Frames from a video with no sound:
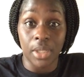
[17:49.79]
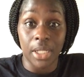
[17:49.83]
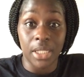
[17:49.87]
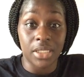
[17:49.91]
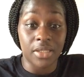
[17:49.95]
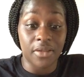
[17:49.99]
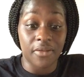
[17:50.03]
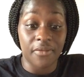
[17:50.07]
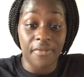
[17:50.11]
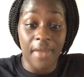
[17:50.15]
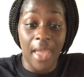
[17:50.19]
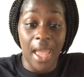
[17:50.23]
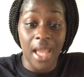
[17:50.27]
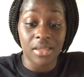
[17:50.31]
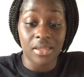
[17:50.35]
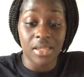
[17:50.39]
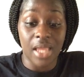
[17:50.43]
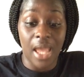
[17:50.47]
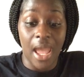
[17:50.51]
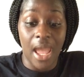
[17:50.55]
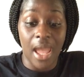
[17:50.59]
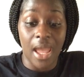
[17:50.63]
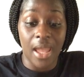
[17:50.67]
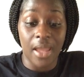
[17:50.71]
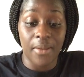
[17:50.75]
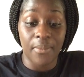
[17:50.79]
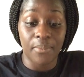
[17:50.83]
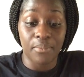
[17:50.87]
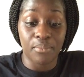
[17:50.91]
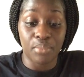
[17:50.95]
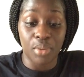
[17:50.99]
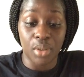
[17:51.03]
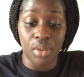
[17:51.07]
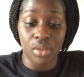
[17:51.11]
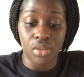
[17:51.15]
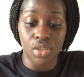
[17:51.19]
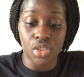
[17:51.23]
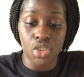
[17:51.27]
And the fact
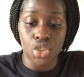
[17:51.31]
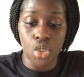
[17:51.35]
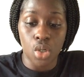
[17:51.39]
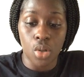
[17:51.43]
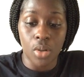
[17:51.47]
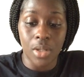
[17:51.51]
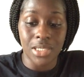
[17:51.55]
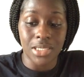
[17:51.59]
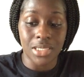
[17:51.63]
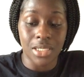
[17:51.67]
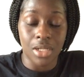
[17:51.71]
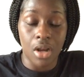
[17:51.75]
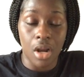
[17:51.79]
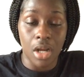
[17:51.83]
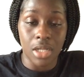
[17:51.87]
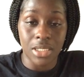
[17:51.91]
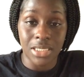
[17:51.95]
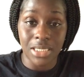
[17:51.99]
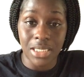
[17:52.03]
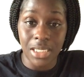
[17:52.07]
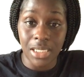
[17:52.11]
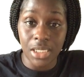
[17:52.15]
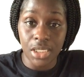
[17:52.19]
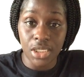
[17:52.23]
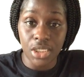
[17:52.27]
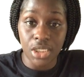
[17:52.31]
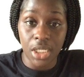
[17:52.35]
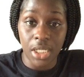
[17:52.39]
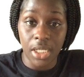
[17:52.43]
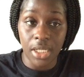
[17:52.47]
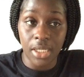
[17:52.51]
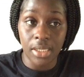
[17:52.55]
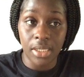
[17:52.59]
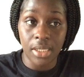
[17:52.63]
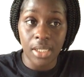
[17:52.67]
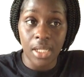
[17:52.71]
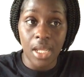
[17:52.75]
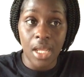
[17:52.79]
that birth control is a
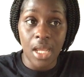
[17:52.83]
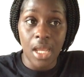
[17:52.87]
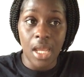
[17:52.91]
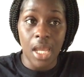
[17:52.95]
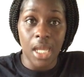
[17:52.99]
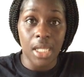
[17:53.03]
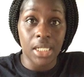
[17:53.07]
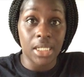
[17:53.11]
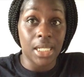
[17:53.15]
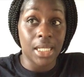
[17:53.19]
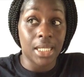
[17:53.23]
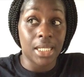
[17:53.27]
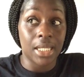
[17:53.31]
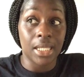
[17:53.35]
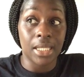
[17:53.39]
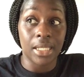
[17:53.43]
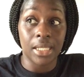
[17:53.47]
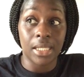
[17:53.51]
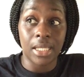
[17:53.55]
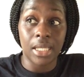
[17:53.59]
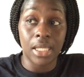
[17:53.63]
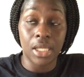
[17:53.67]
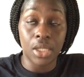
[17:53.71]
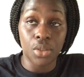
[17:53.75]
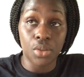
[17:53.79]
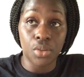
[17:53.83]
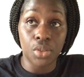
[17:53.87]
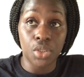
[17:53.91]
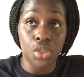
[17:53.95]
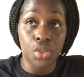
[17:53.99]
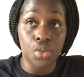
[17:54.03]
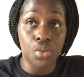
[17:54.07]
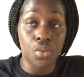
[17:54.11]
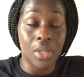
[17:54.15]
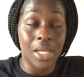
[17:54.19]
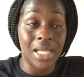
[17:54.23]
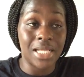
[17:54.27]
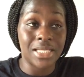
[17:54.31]
carcinogen and it can kill
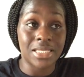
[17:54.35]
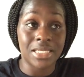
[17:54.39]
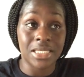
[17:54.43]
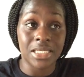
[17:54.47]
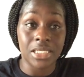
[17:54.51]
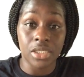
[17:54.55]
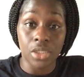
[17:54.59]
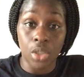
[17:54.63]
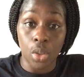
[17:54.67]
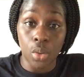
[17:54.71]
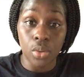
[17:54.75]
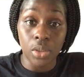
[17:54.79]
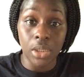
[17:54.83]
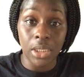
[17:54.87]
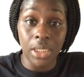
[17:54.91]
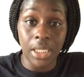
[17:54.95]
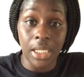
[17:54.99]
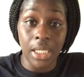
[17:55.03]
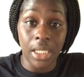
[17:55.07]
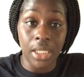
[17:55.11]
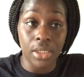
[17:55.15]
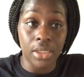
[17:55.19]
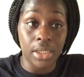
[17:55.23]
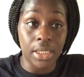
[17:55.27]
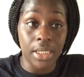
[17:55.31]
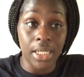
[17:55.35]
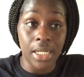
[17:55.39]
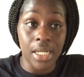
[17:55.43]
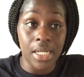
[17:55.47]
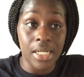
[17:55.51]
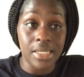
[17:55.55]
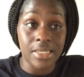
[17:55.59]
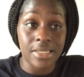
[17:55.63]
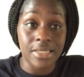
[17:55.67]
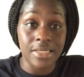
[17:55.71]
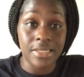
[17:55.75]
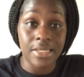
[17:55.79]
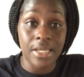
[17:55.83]
you, it's slowly killing
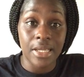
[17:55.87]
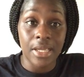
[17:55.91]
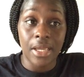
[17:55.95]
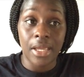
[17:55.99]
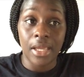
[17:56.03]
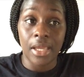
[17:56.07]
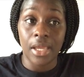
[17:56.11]
us,